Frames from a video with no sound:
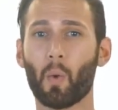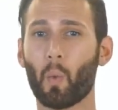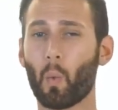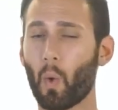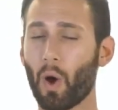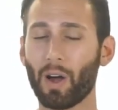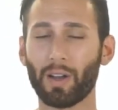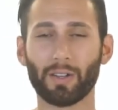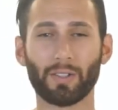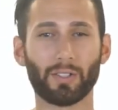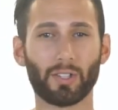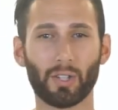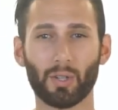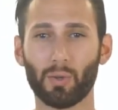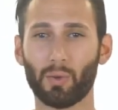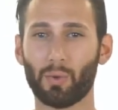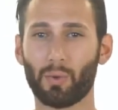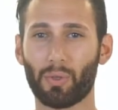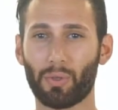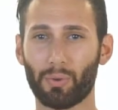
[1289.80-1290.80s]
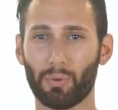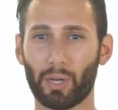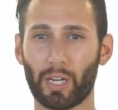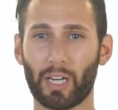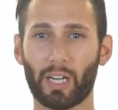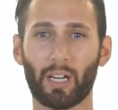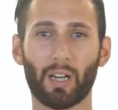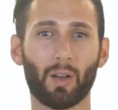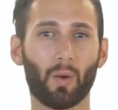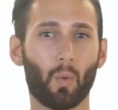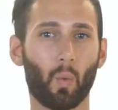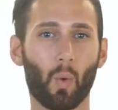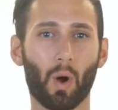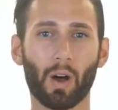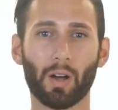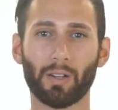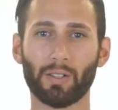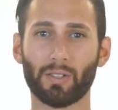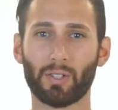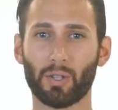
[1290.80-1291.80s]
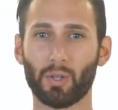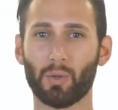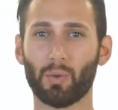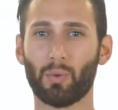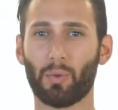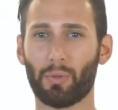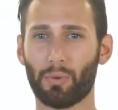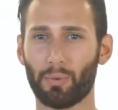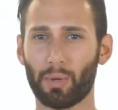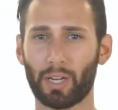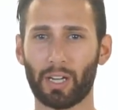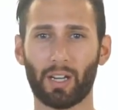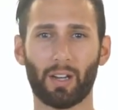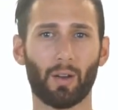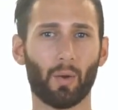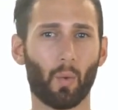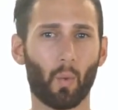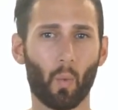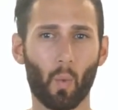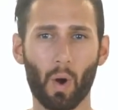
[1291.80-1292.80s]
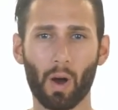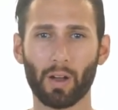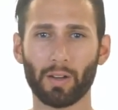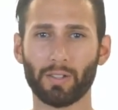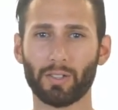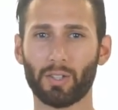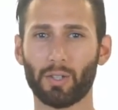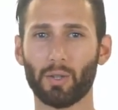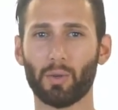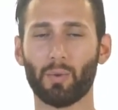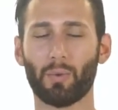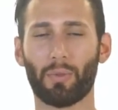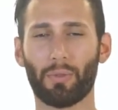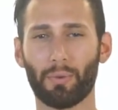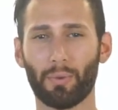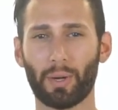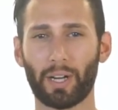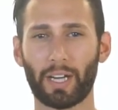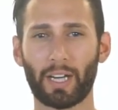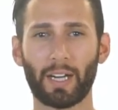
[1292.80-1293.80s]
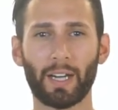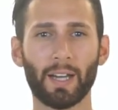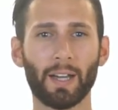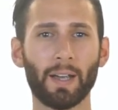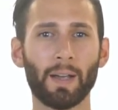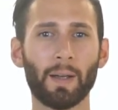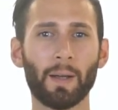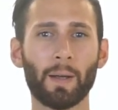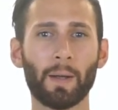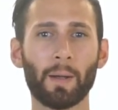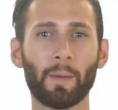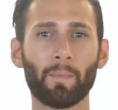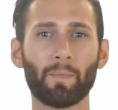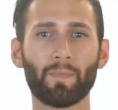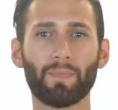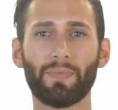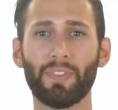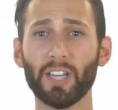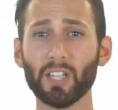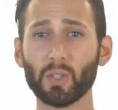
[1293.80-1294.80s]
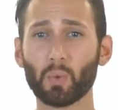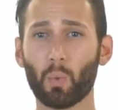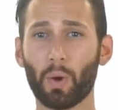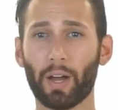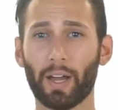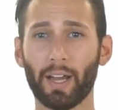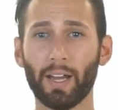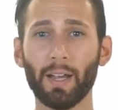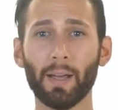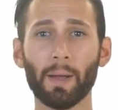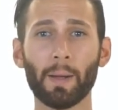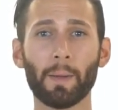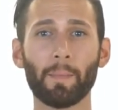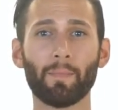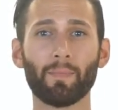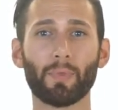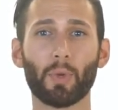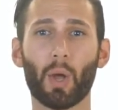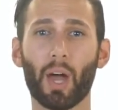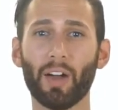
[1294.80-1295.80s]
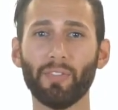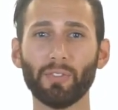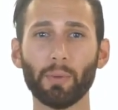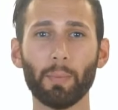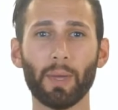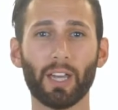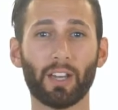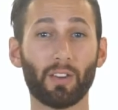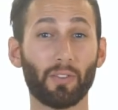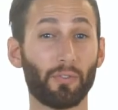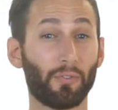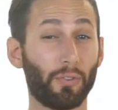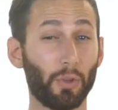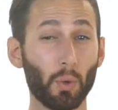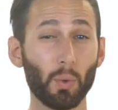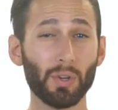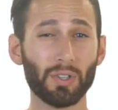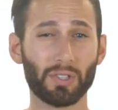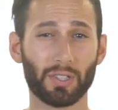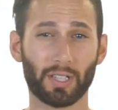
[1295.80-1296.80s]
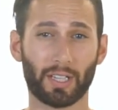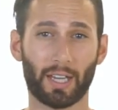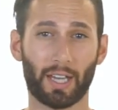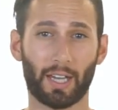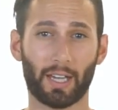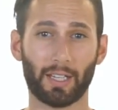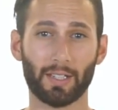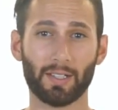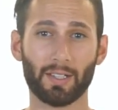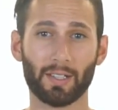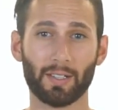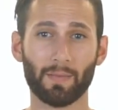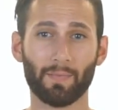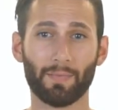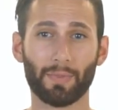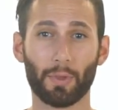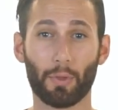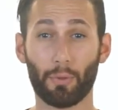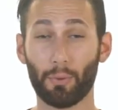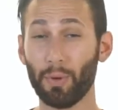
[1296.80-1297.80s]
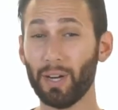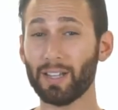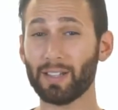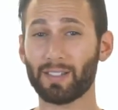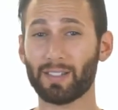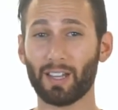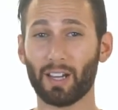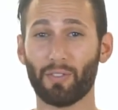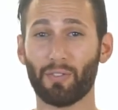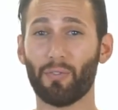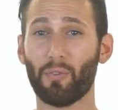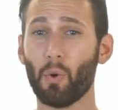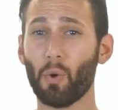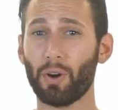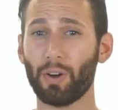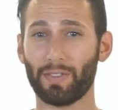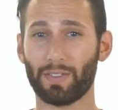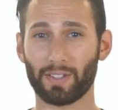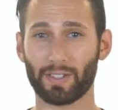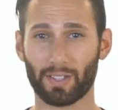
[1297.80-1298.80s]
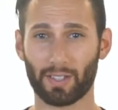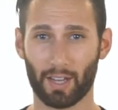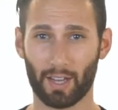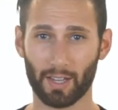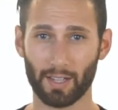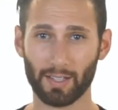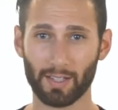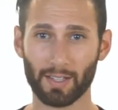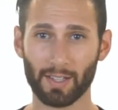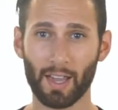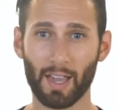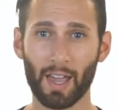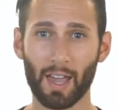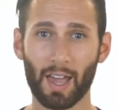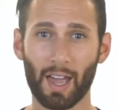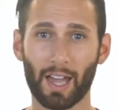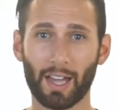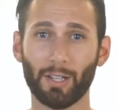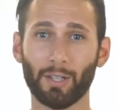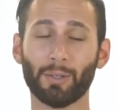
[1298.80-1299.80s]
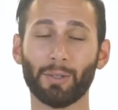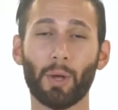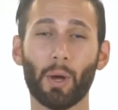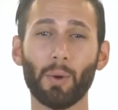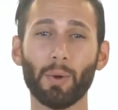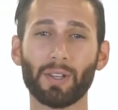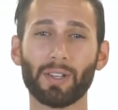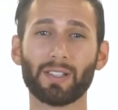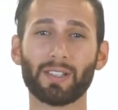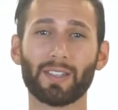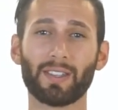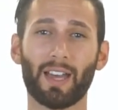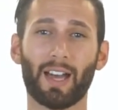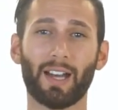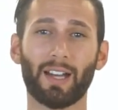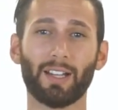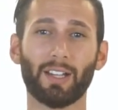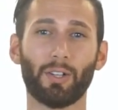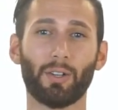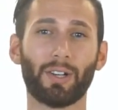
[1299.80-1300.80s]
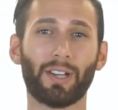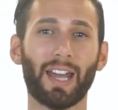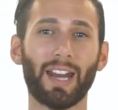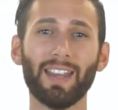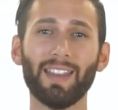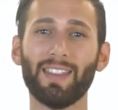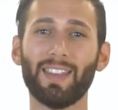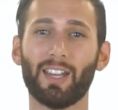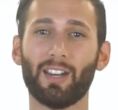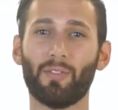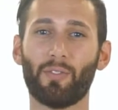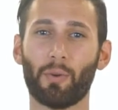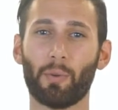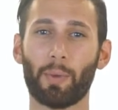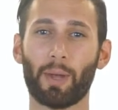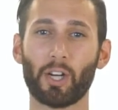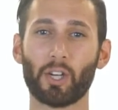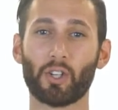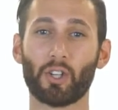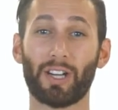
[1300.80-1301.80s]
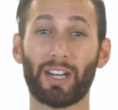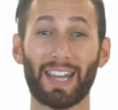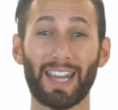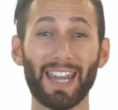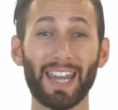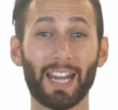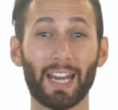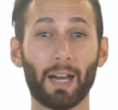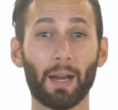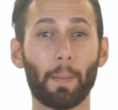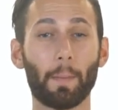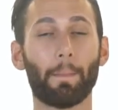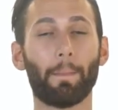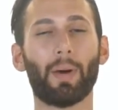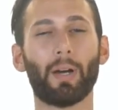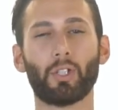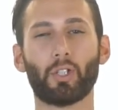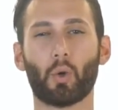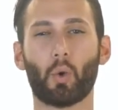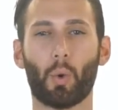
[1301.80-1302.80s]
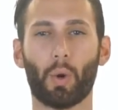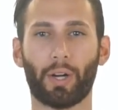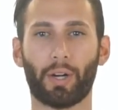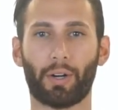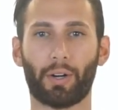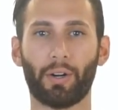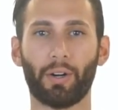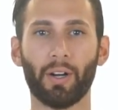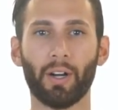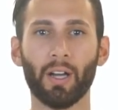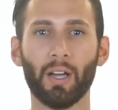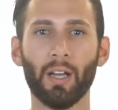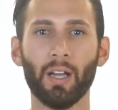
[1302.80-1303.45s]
1, 2, 3, 1, 2, 3, 1, 2, 3. This way, you have to make fewer saccades, 3 instead of 4 in this case, and you'll notice that you're getting the information in much quicker.